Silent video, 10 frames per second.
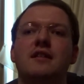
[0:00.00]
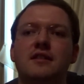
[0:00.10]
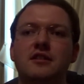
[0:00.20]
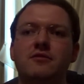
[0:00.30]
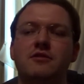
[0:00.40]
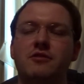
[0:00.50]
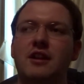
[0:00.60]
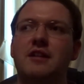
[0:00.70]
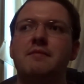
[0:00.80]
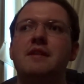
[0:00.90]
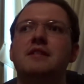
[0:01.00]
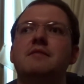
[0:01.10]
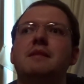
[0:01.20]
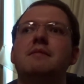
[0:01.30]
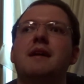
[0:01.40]
This was
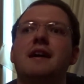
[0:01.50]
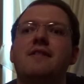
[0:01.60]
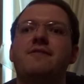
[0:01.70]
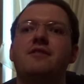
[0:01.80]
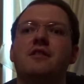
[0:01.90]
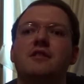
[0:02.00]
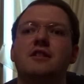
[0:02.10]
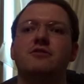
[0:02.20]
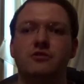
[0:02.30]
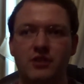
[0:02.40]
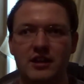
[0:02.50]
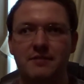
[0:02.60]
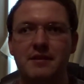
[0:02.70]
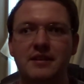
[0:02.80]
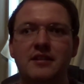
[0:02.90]
recommended me by this was
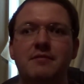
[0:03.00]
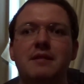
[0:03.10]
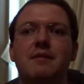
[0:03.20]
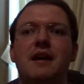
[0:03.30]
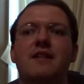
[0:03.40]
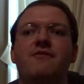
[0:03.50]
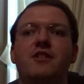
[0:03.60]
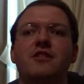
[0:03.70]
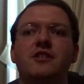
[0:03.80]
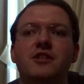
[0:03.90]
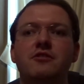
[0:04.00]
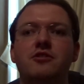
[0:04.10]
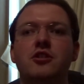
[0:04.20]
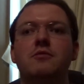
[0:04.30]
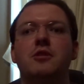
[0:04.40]
recommended to me by a fellow
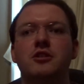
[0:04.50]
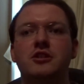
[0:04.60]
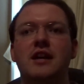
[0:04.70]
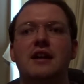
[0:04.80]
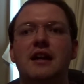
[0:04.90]
YouTuber. Shout